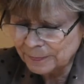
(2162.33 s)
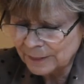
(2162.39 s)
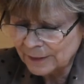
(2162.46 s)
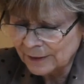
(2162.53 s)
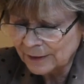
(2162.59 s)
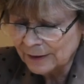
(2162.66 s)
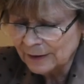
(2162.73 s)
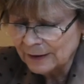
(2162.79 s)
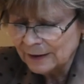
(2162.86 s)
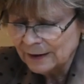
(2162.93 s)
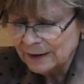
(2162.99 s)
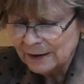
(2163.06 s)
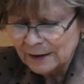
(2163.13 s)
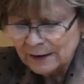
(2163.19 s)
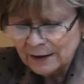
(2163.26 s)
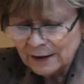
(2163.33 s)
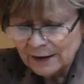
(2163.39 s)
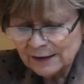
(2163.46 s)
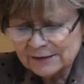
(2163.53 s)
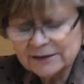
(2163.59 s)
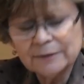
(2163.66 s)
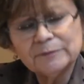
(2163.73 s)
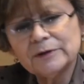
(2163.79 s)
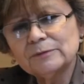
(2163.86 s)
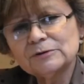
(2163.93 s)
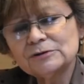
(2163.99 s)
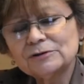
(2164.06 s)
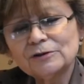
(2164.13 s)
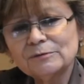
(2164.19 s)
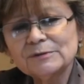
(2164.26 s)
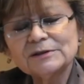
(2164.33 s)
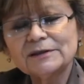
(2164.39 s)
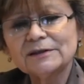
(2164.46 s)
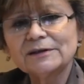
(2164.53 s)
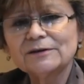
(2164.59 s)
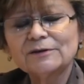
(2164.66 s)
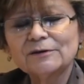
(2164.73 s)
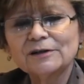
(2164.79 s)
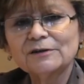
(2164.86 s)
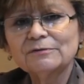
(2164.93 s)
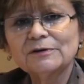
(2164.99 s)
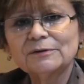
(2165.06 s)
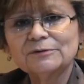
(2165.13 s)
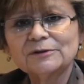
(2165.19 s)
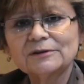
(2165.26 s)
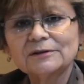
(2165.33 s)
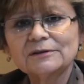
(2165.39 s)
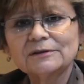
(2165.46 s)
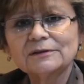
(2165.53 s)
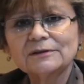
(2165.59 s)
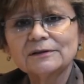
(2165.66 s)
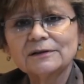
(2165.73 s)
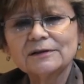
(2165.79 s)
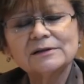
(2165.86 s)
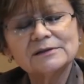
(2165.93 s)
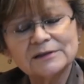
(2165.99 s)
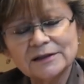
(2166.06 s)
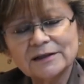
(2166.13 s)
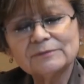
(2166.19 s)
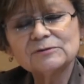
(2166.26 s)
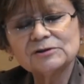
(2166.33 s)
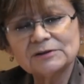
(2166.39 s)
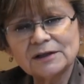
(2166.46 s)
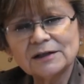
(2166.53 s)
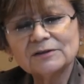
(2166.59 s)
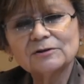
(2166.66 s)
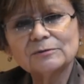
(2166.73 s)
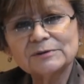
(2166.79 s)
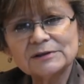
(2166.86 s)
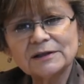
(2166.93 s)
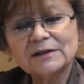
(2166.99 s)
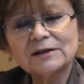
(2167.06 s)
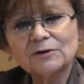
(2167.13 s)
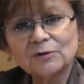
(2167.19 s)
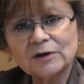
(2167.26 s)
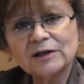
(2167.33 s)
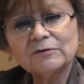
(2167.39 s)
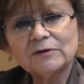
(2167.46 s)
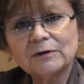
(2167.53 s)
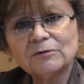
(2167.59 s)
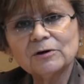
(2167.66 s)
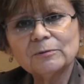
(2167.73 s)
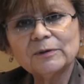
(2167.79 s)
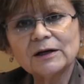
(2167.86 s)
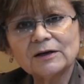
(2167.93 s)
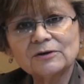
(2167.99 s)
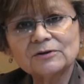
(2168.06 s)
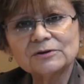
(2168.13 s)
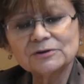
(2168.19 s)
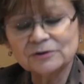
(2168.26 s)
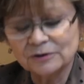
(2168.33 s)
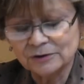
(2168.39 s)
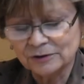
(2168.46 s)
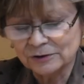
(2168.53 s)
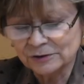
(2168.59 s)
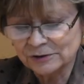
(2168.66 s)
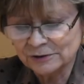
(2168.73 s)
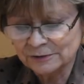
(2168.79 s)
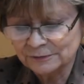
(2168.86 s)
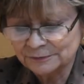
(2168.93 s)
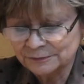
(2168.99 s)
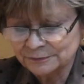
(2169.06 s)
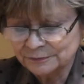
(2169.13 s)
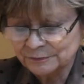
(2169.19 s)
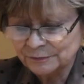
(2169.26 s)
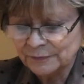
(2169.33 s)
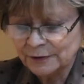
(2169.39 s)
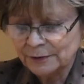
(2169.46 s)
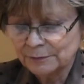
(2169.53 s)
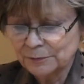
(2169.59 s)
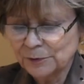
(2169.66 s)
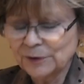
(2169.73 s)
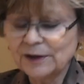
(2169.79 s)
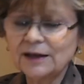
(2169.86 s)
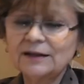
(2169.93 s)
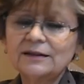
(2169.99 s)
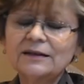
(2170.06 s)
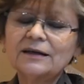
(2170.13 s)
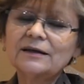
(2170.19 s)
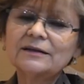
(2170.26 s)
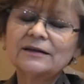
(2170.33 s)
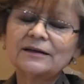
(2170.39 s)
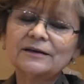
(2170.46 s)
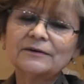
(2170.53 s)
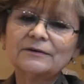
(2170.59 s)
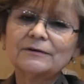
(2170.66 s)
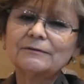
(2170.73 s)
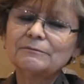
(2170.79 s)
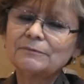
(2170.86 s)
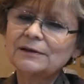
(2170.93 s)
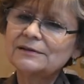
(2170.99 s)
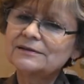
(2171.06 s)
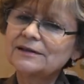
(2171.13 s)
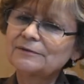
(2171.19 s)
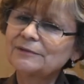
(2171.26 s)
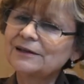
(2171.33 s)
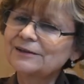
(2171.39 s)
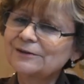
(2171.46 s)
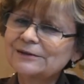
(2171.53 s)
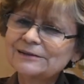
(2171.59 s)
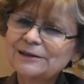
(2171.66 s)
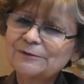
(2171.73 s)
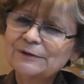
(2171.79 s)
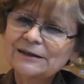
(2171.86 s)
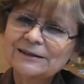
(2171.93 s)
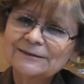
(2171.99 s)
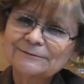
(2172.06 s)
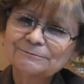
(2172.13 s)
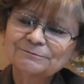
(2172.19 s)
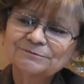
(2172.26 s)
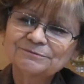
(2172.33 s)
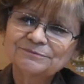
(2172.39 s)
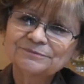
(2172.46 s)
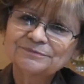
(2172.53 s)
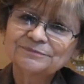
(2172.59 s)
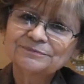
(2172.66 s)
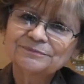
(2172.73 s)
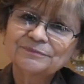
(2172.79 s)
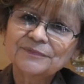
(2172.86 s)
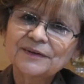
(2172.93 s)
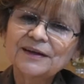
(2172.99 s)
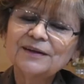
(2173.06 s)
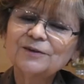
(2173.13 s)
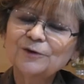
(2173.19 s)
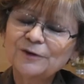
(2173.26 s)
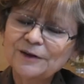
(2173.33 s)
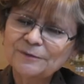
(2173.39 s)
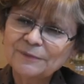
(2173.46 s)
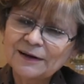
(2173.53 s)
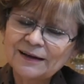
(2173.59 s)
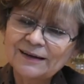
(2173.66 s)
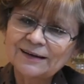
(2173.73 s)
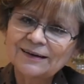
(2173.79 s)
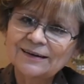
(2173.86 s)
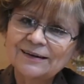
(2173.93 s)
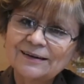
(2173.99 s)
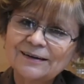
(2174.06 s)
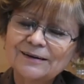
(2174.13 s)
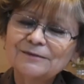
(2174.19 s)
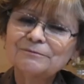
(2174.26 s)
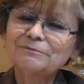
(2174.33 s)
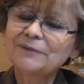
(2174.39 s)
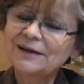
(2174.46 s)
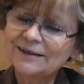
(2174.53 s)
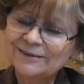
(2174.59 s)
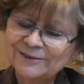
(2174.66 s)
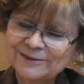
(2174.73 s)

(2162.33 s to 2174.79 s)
he always showed mercy, and he continues to show mercy and favor toward us because he has thoughts of good and not of evil toward us.